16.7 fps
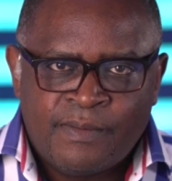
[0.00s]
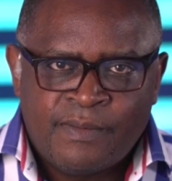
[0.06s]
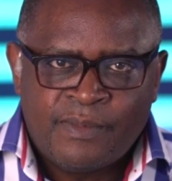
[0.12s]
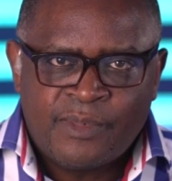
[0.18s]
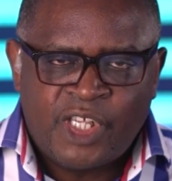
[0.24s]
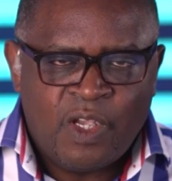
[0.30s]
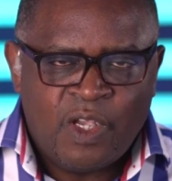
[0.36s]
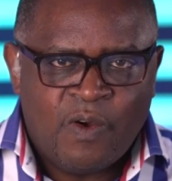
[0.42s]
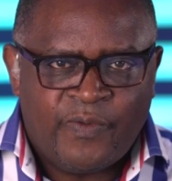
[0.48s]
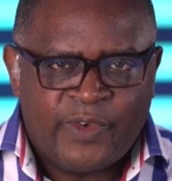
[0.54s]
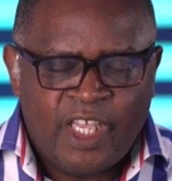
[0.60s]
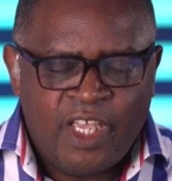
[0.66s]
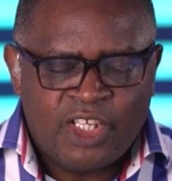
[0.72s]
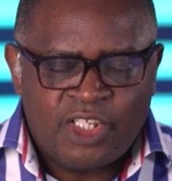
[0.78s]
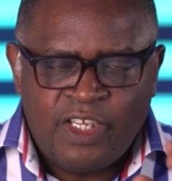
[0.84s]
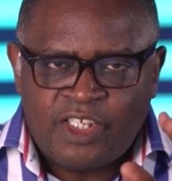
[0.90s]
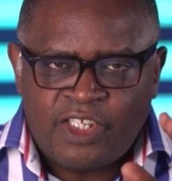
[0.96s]
King of
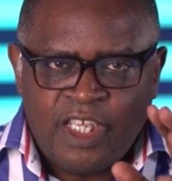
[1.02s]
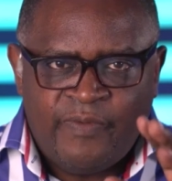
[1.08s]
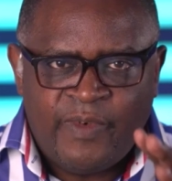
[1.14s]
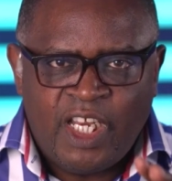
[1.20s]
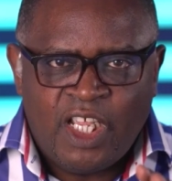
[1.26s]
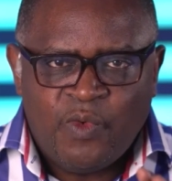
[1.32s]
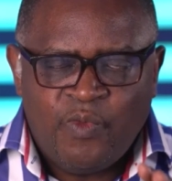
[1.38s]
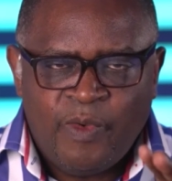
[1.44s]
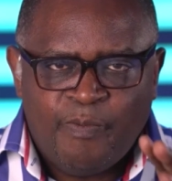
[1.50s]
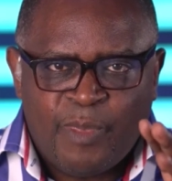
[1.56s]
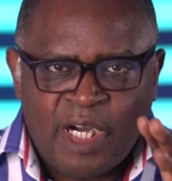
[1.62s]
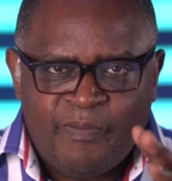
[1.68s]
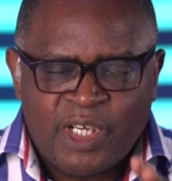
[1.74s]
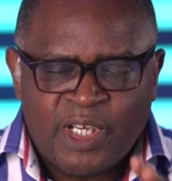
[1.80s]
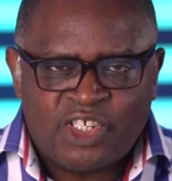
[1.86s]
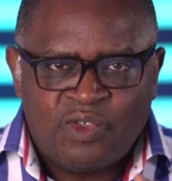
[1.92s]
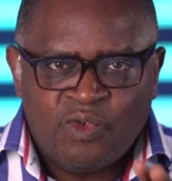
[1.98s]
Kings, this evening we
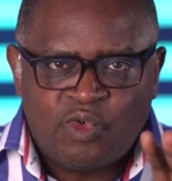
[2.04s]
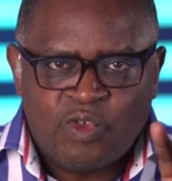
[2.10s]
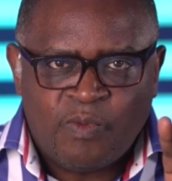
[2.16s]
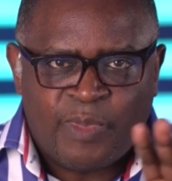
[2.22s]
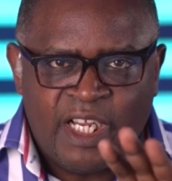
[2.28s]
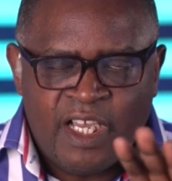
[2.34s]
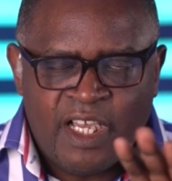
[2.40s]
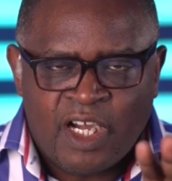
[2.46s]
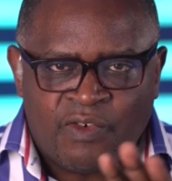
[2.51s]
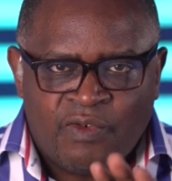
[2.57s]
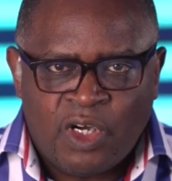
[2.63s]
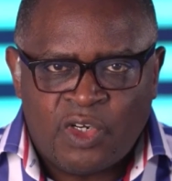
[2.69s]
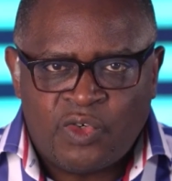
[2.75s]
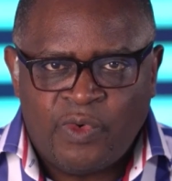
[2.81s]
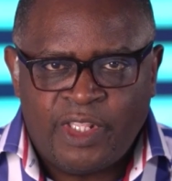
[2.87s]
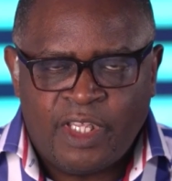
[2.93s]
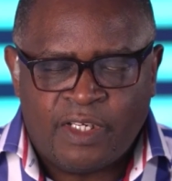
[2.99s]
purpose not to play around
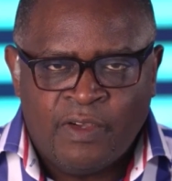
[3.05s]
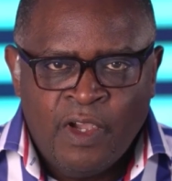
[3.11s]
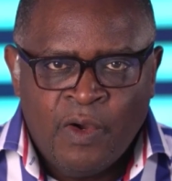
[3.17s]
with it.